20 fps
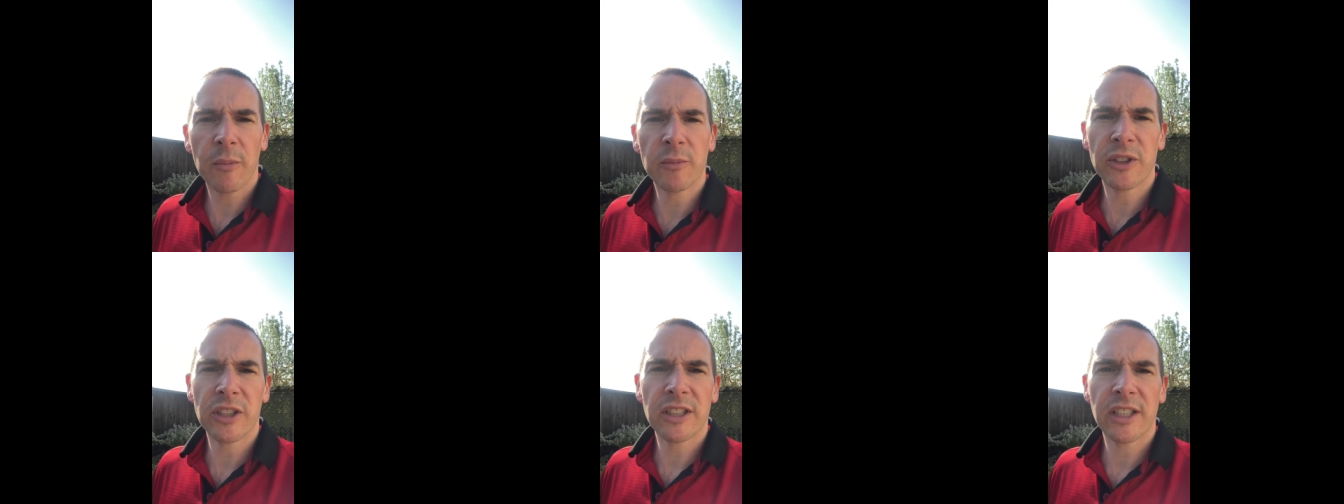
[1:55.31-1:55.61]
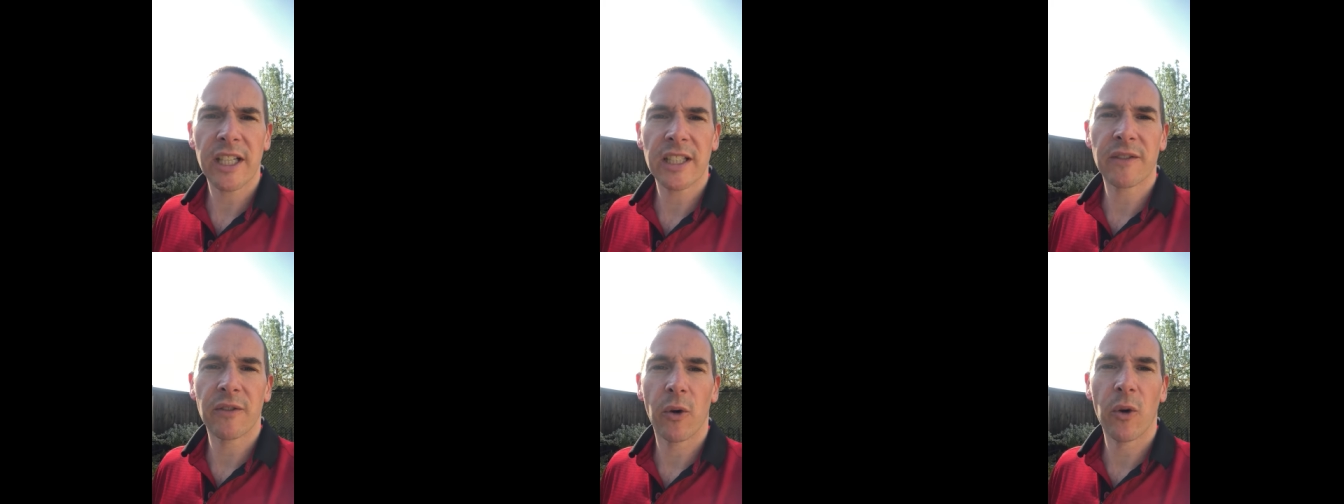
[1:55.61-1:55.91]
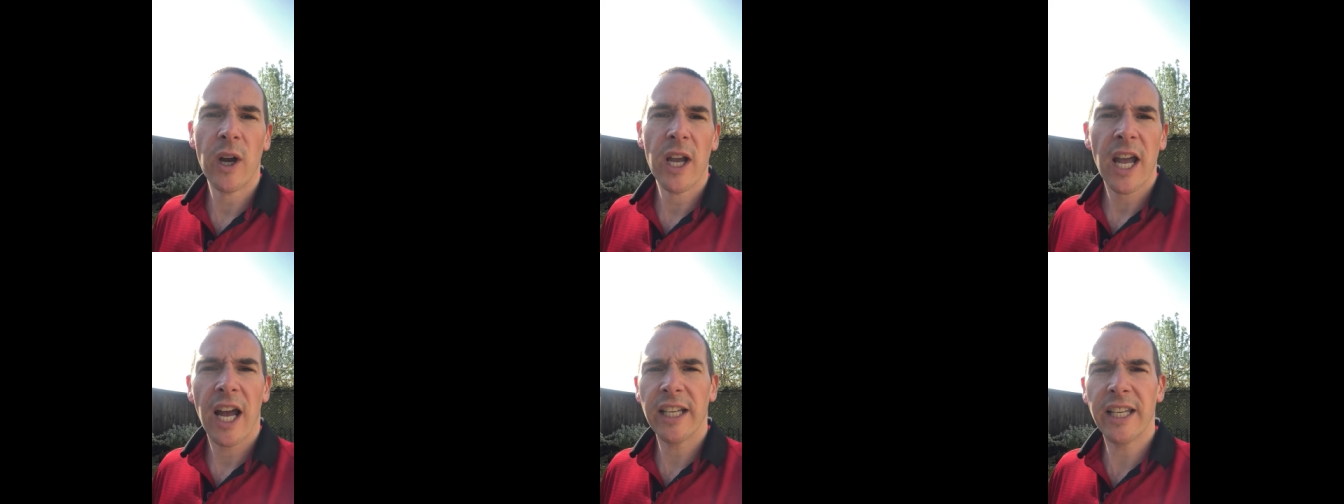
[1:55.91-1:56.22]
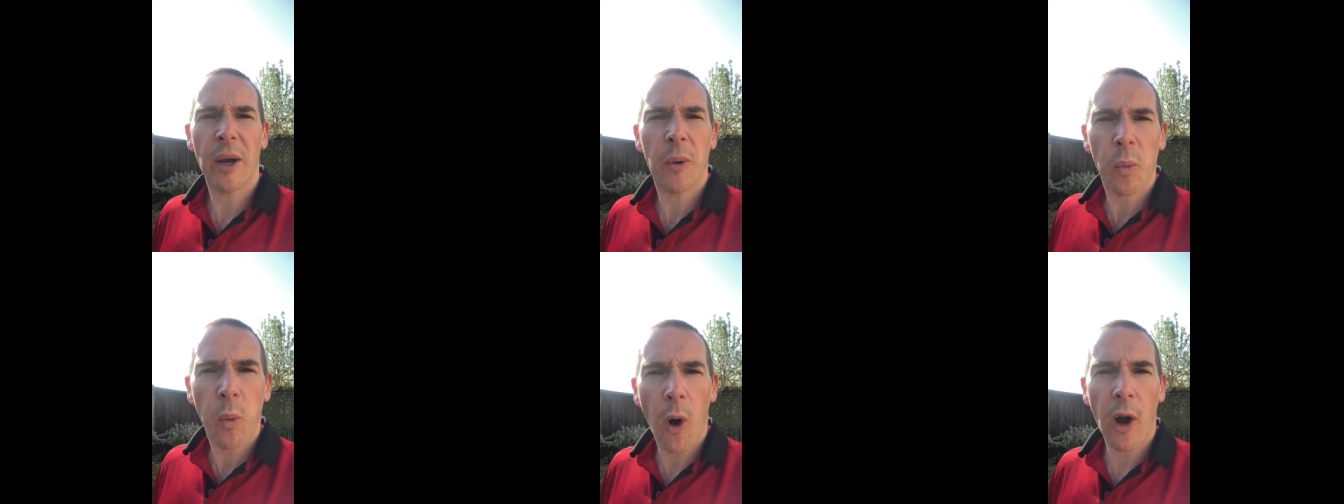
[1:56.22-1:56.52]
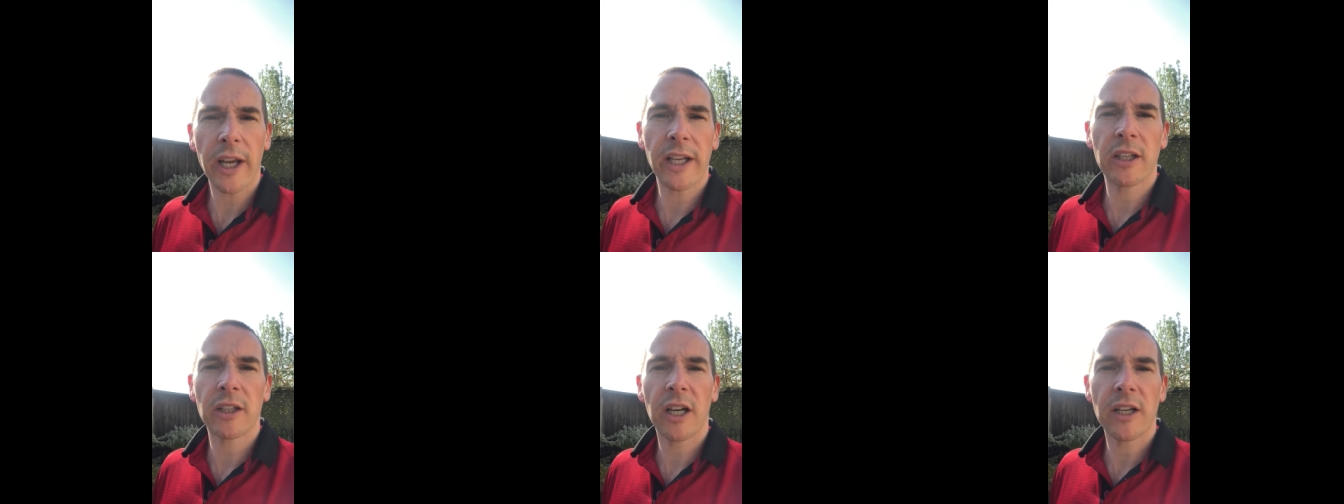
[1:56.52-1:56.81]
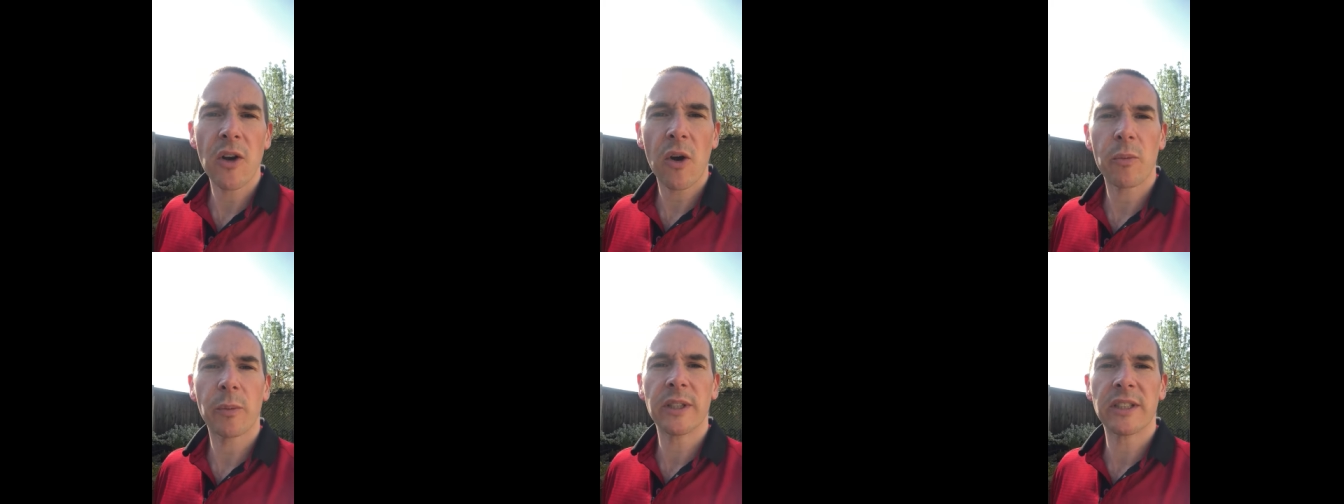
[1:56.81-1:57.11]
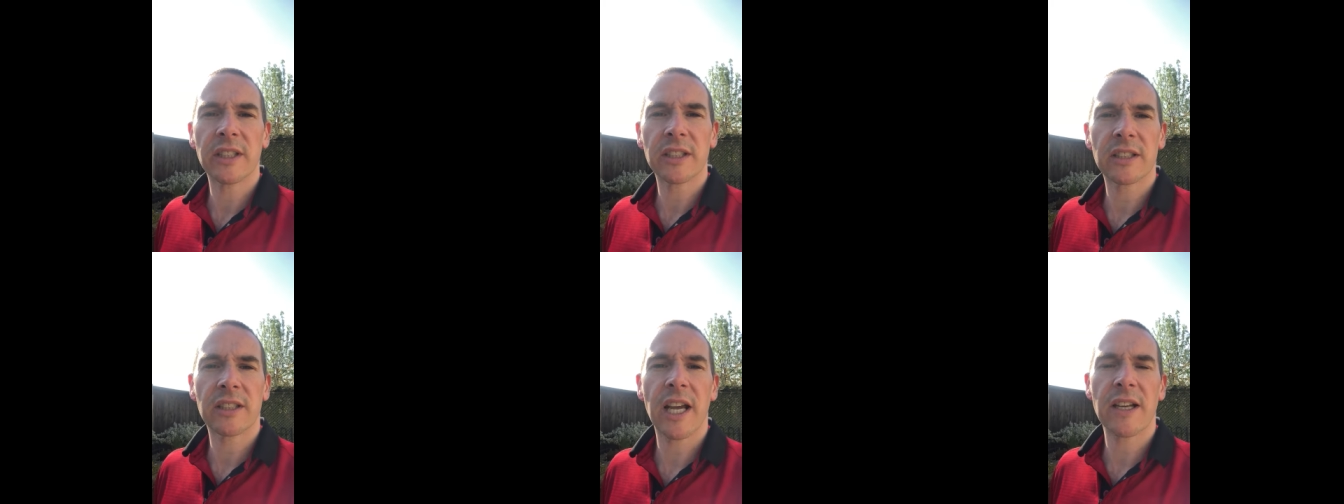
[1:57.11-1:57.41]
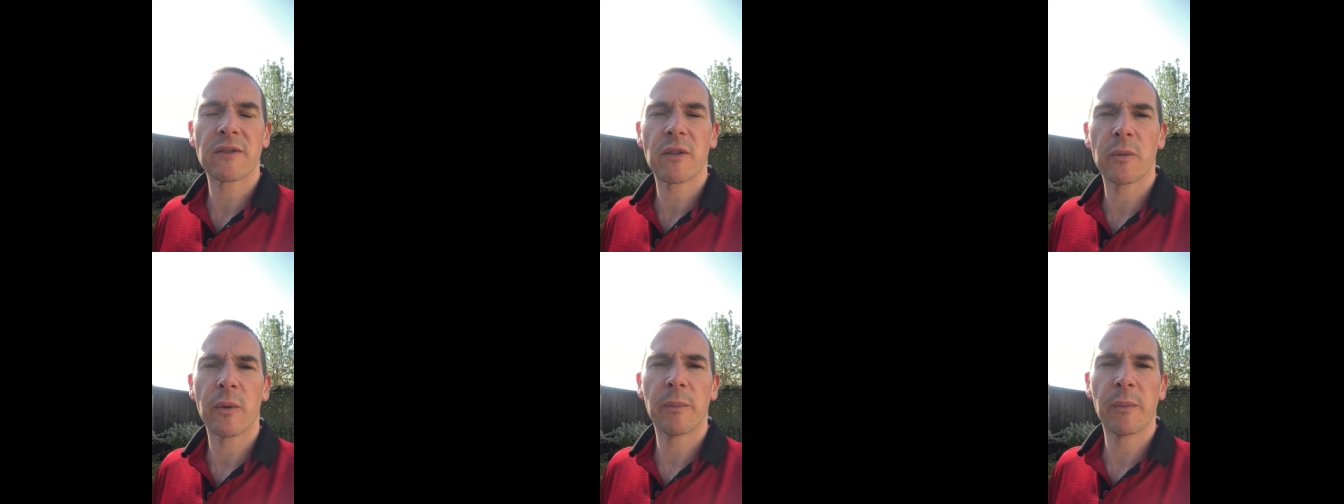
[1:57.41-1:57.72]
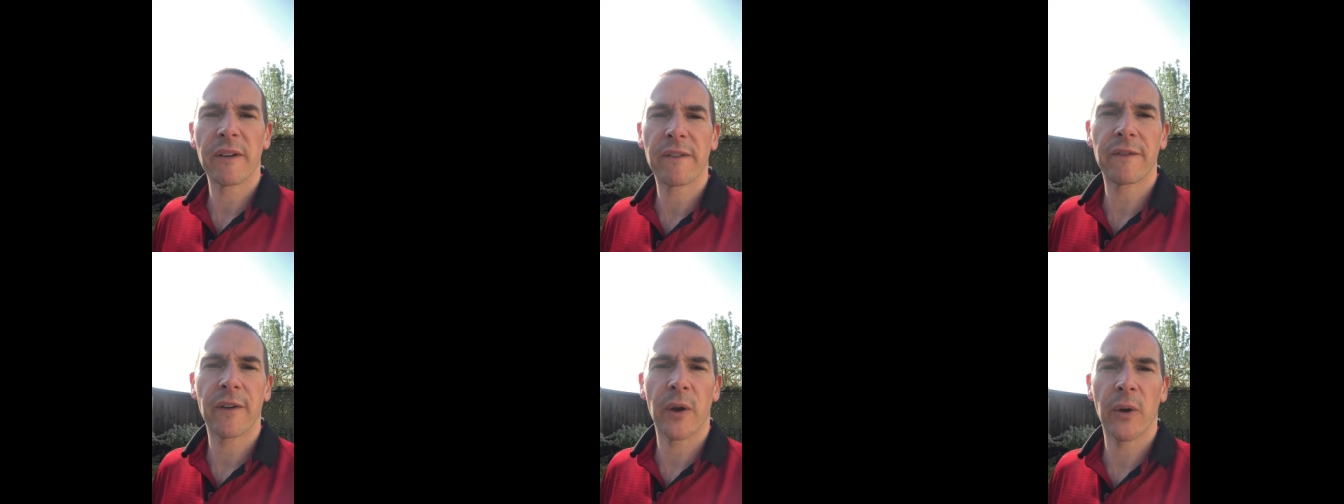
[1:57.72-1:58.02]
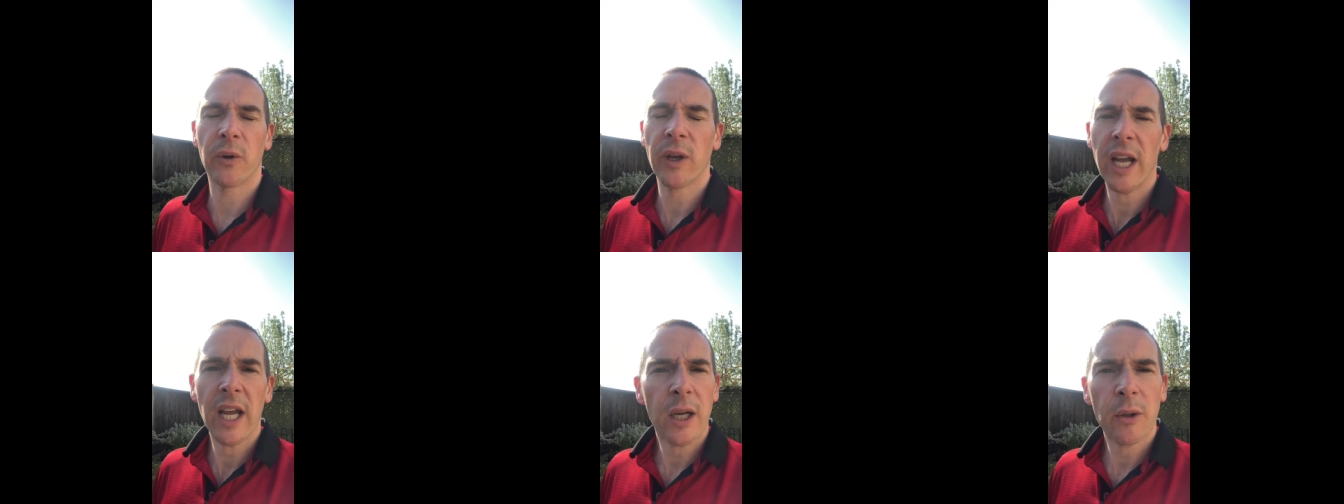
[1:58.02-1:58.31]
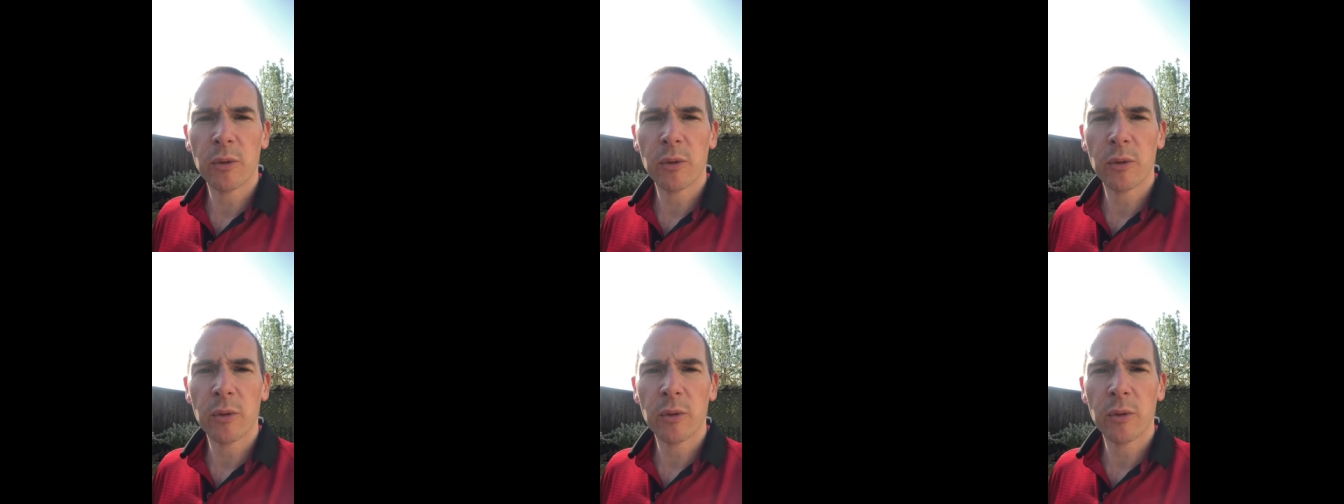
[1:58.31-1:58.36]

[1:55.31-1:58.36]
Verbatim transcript: I'm successful, and yet why could I not be successful with my food?